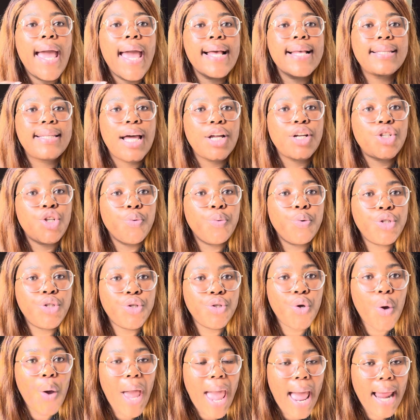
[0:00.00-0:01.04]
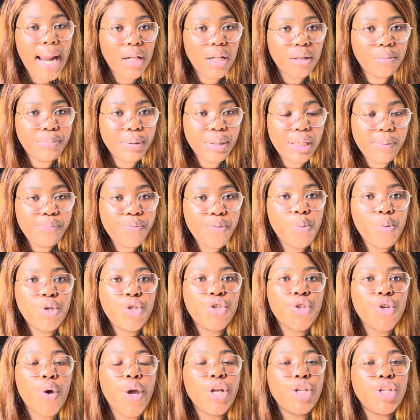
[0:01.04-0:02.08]
is that you would do your LLB,
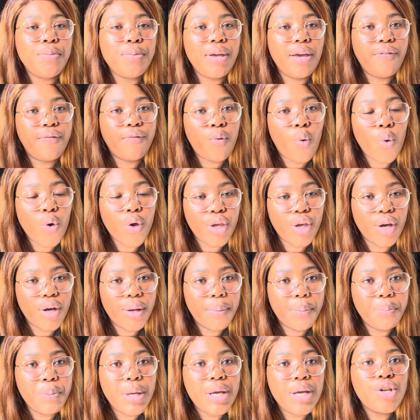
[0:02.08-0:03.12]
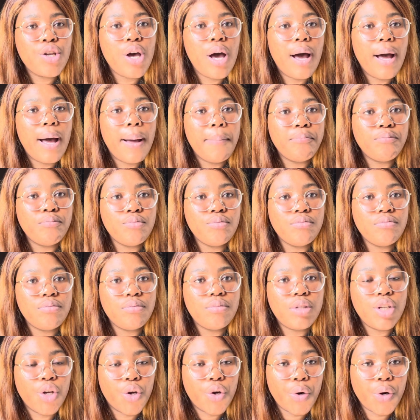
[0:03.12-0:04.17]
which is going to be a 4-year
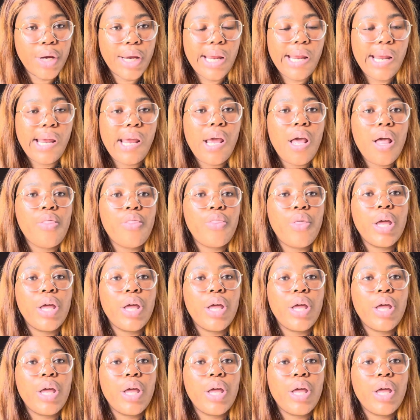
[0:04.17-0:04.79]
degree.